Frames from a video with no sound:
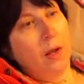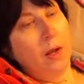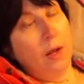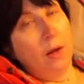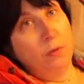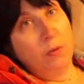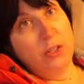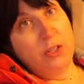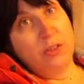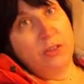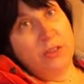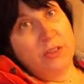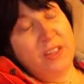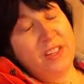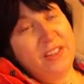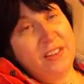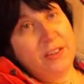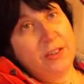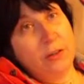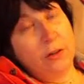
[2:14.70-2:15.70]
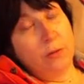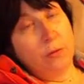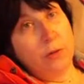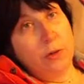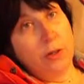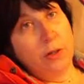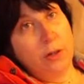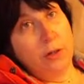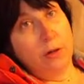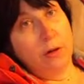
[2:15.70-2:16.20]
uh, which is easier
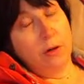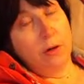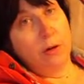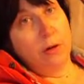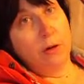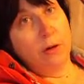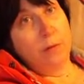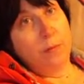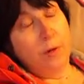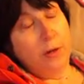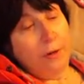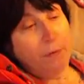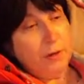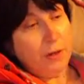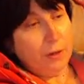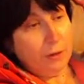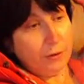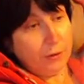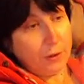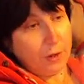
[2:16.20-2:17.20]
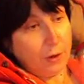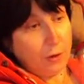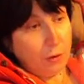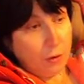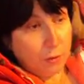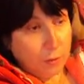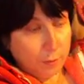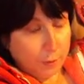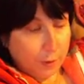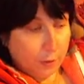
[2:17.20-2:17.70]
when you're a hermit. Uh, when you stay
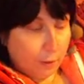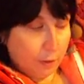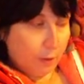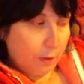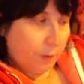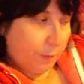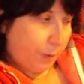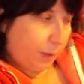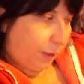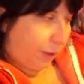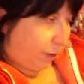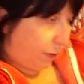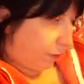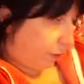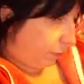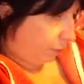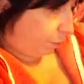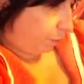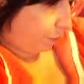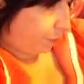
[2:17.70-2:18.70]
home, you're a hermit. I'll